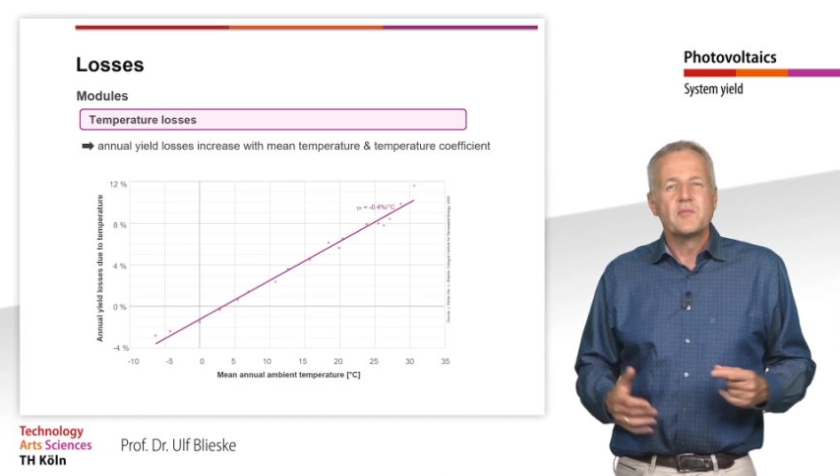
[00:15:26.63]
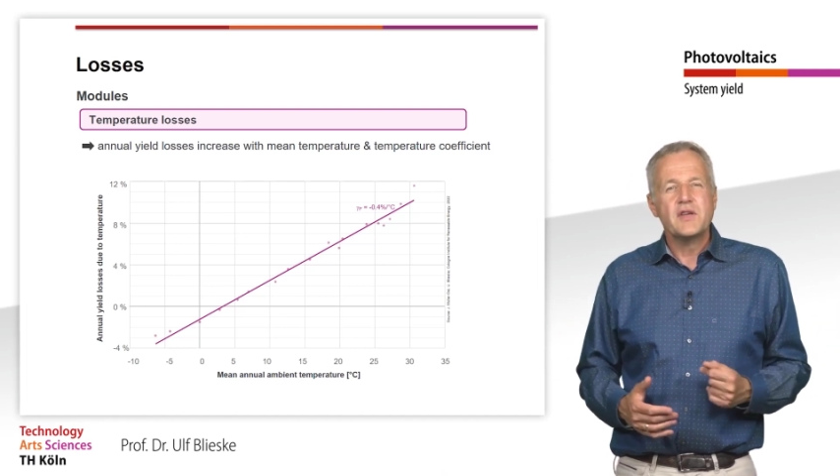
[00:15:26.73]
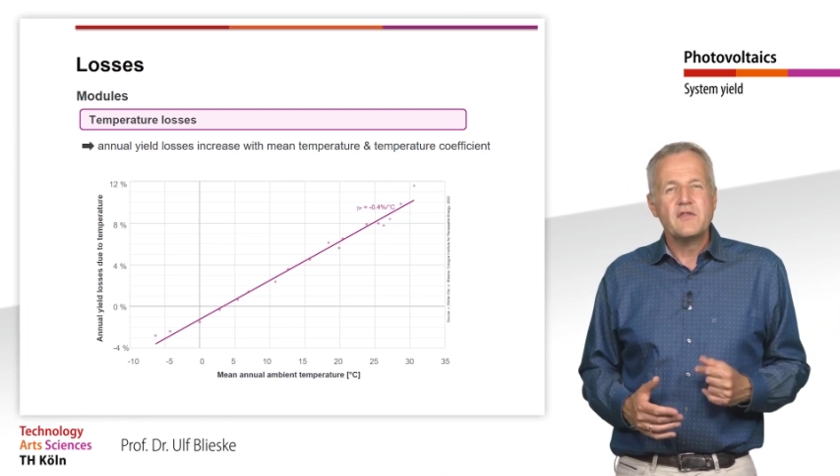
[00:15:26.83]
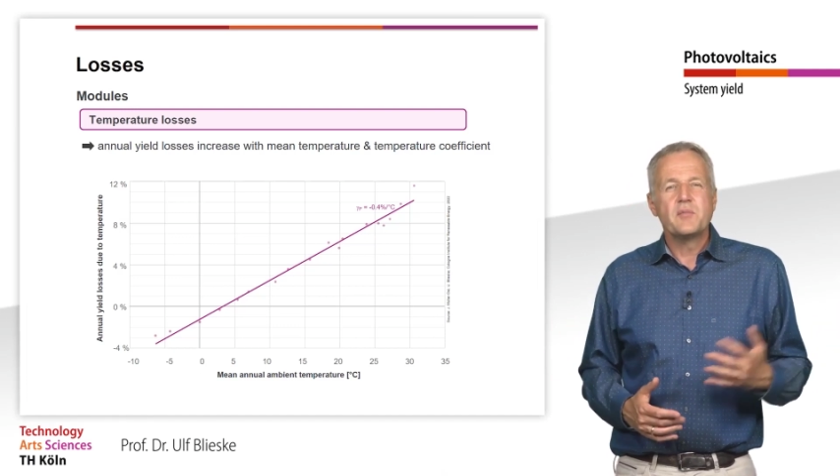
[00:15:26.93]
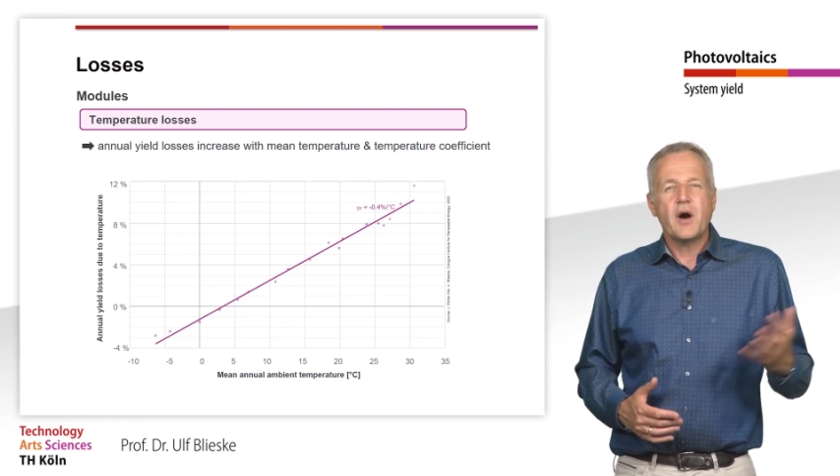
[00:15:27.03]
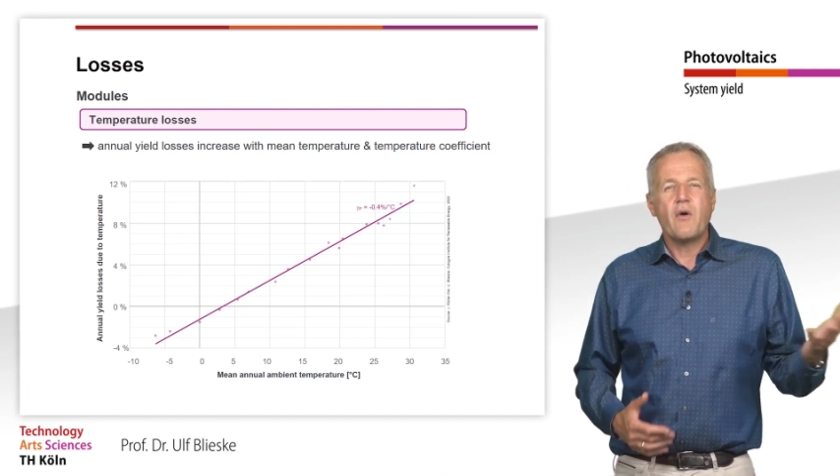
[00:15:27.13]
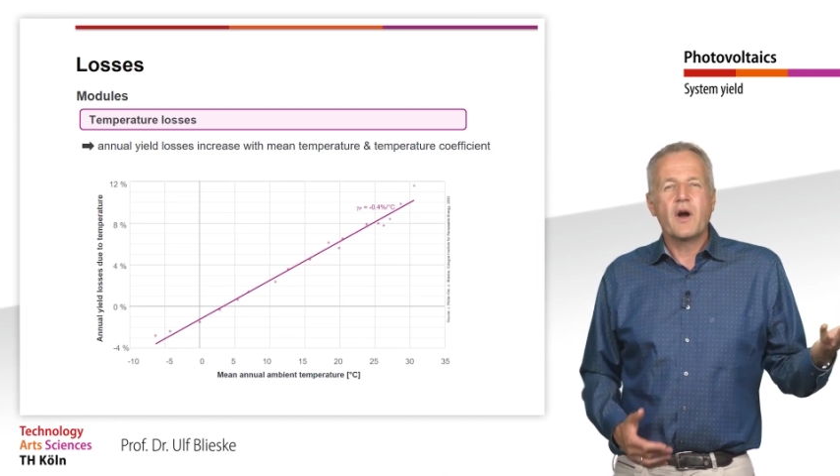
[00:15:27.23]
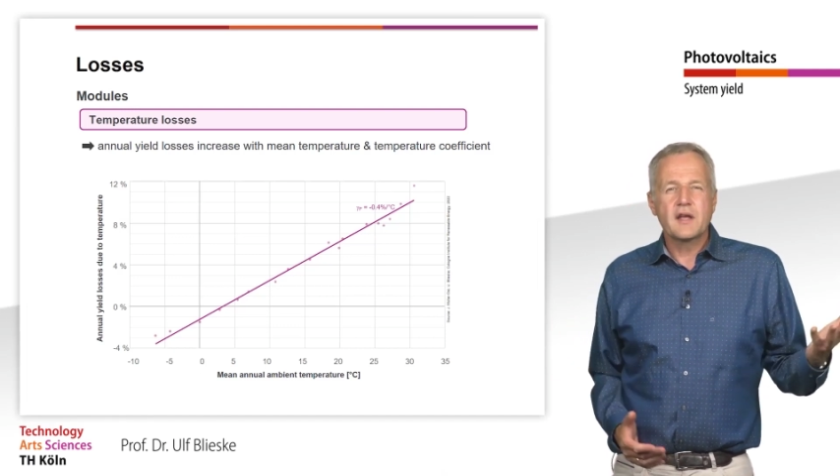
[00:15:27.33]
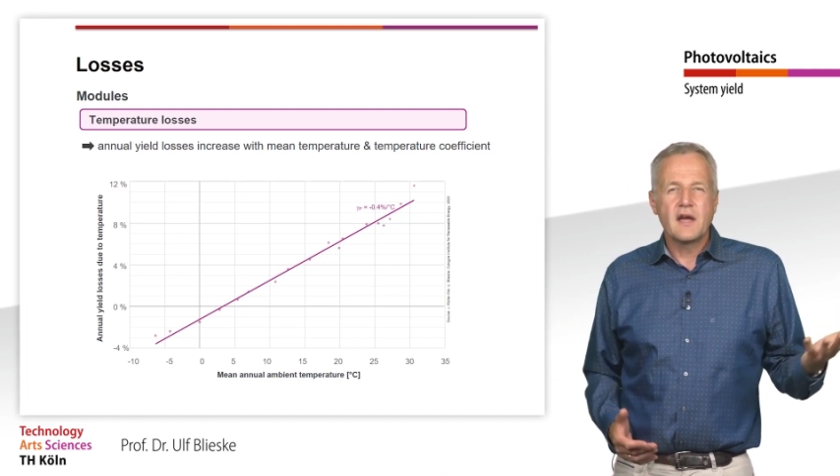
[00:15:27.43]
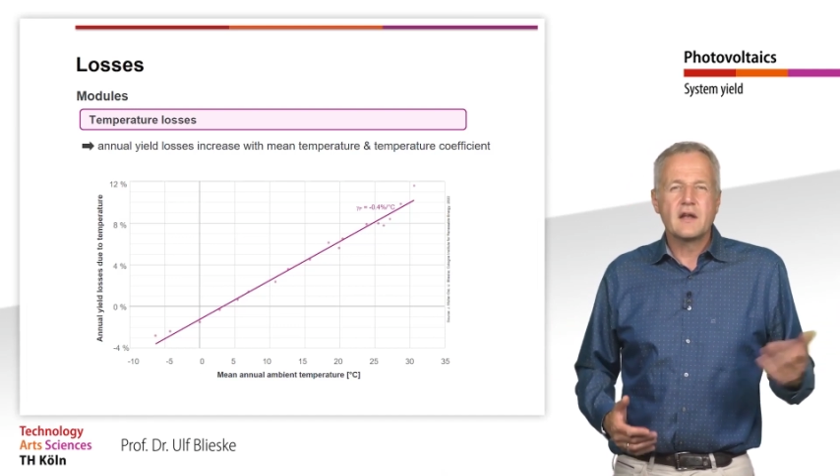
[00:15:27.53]
PV
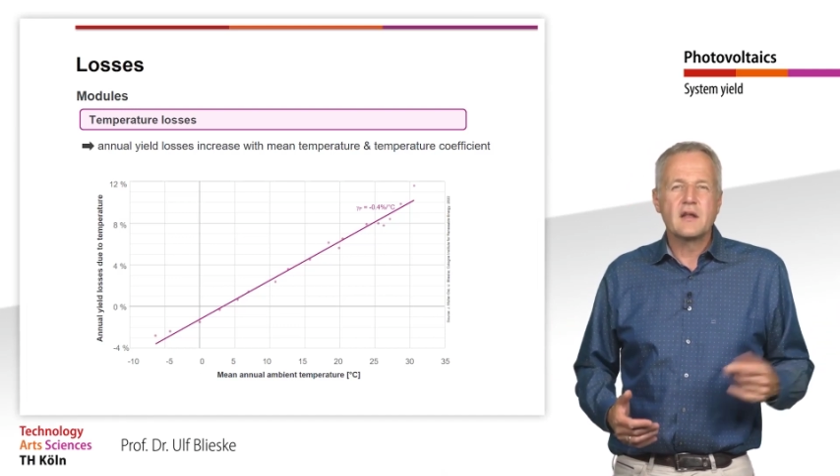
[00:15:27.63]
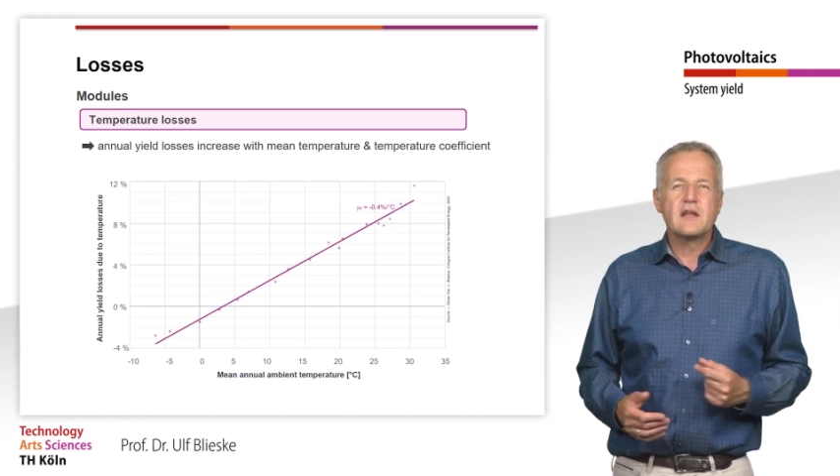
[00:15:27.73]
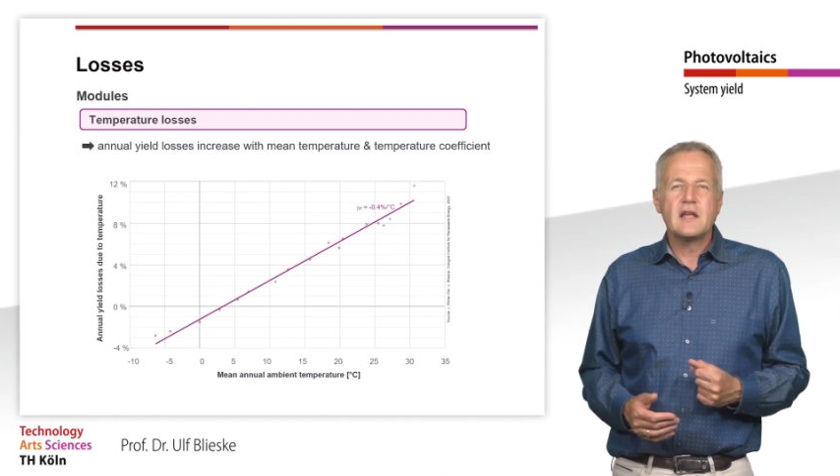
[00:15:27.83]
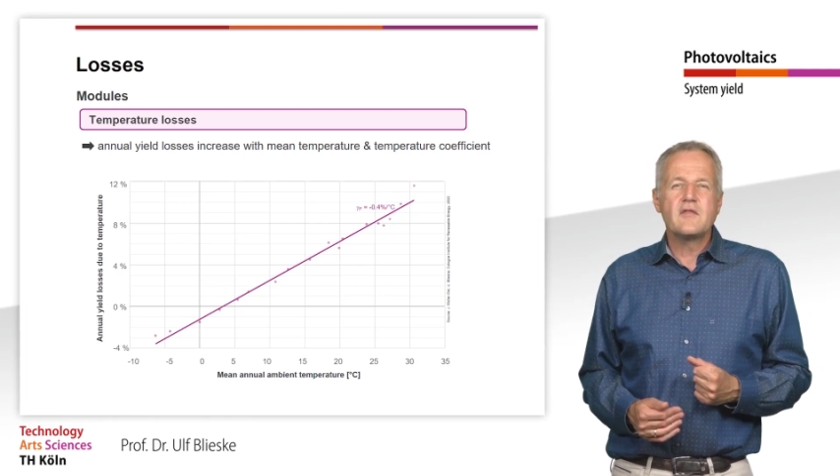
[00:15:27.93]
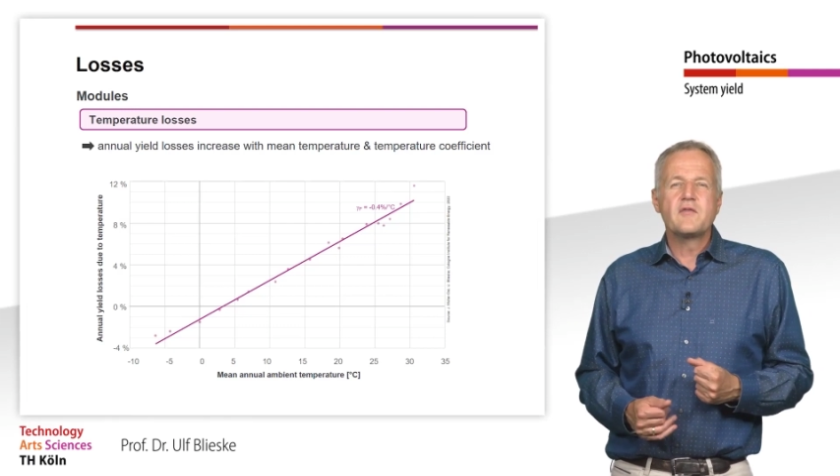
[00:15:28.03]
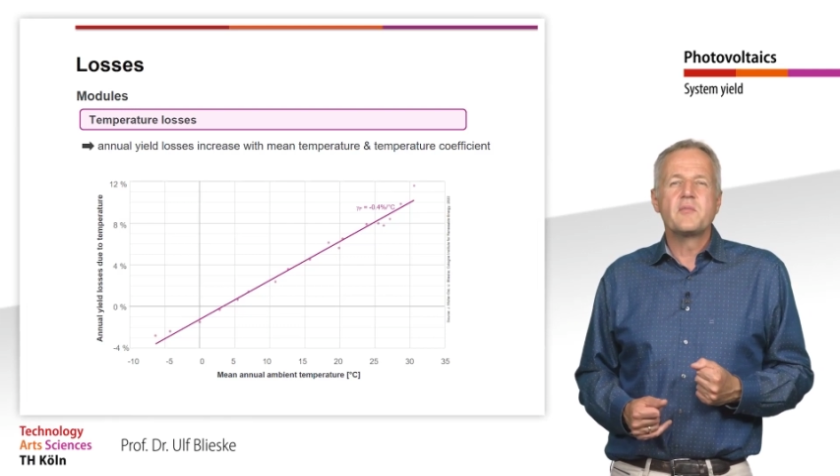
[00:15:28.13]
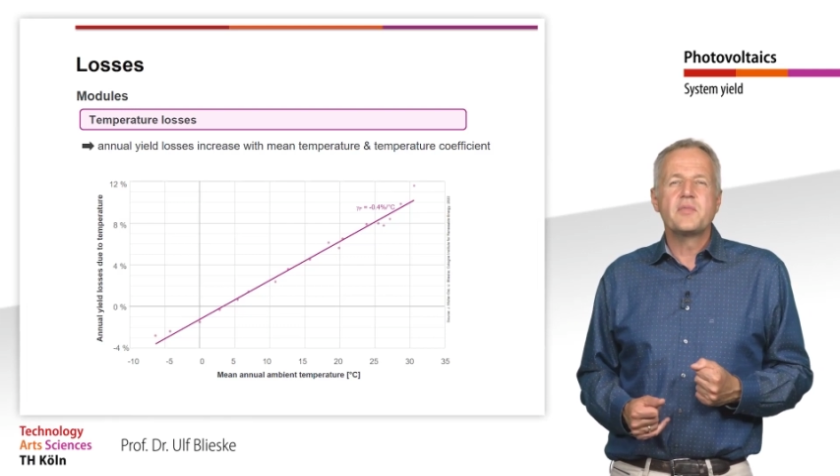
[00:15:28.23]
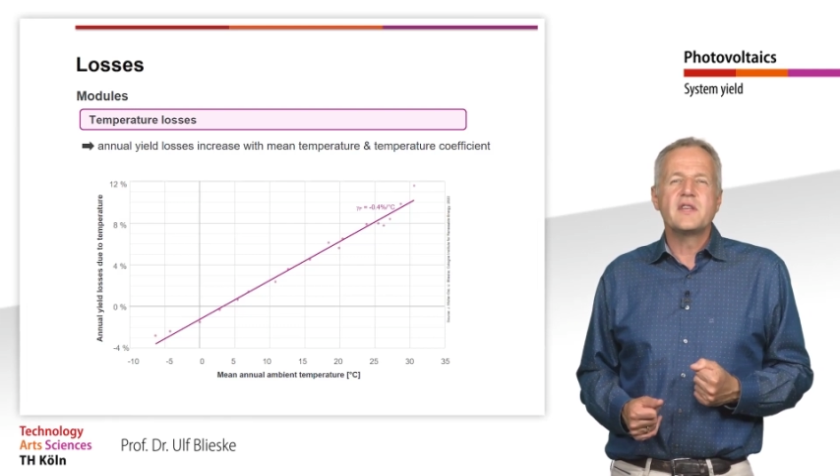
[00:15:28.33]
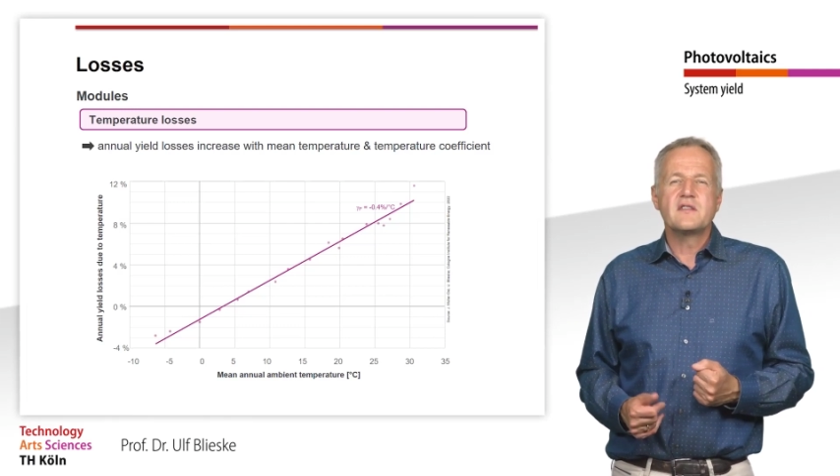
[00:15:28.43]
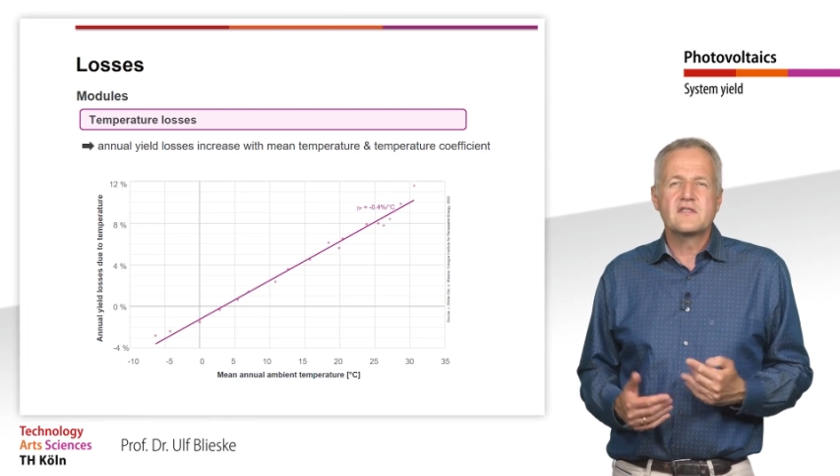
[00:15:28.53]
power can even
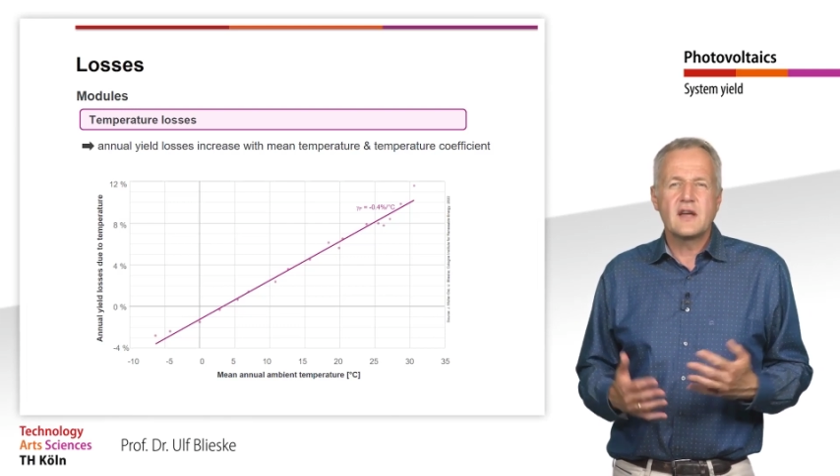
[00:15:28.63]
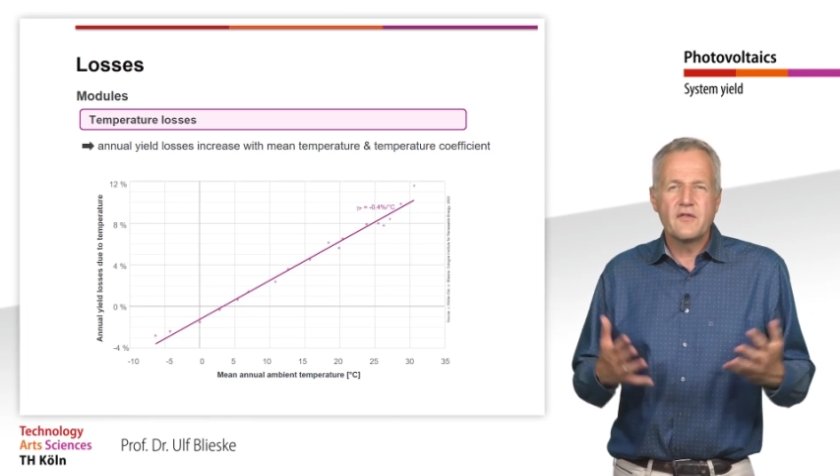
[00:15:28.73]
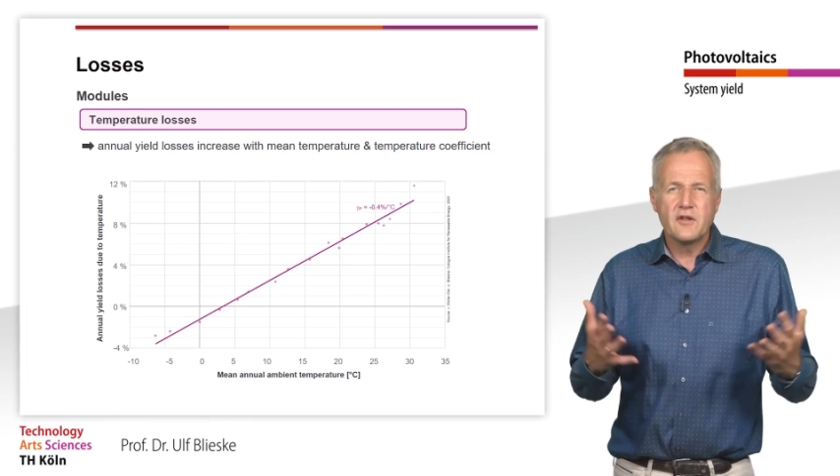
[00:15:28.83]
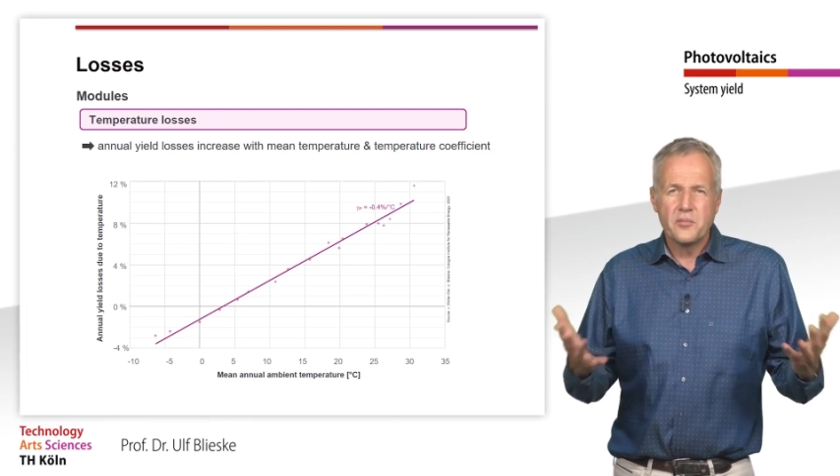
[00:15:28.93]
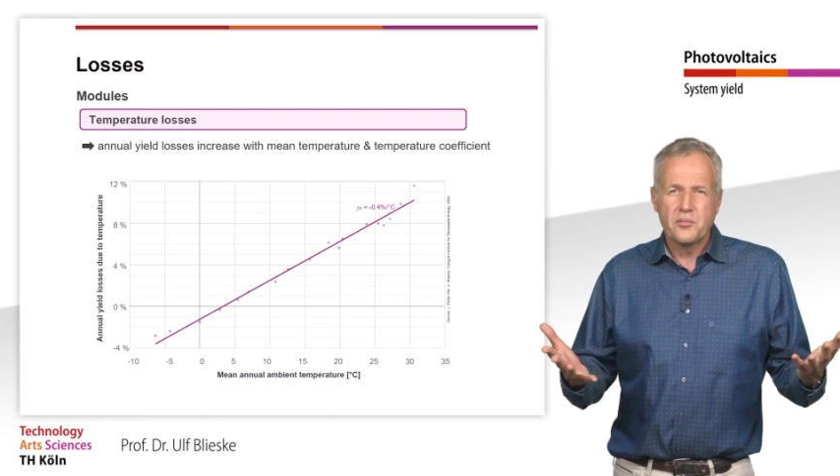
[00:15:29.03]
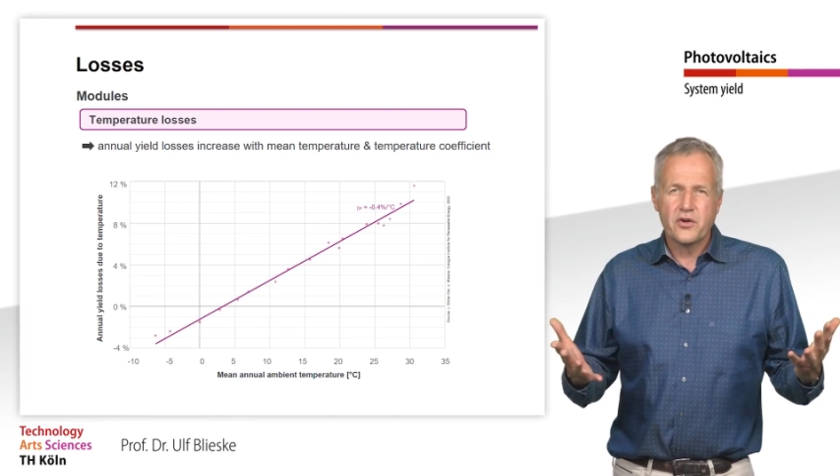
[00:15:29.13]
be several